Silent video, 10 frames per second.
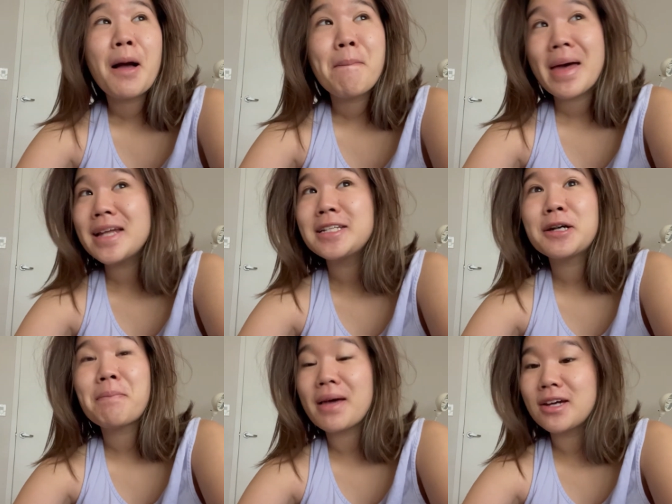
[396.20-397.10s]
pent
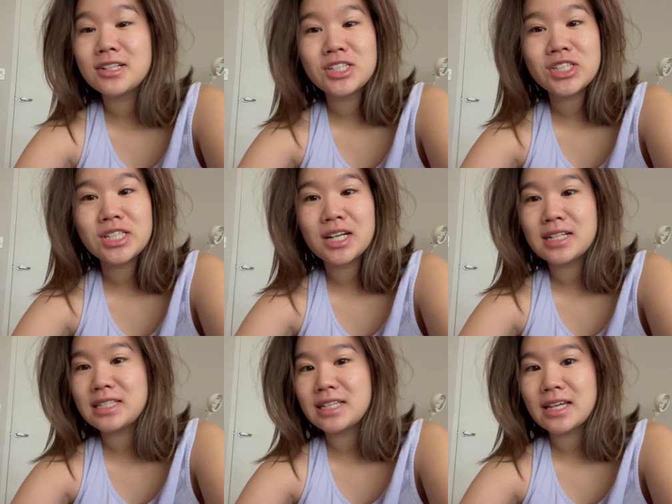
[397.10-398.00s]
up energy I
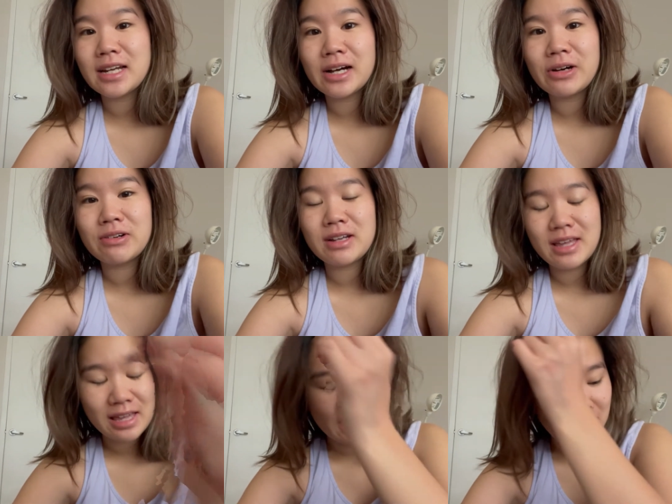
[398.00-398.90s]
need to get out
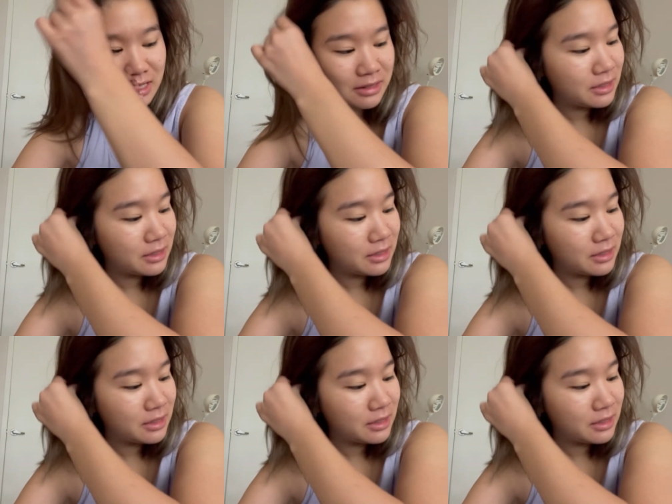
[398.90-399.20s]
and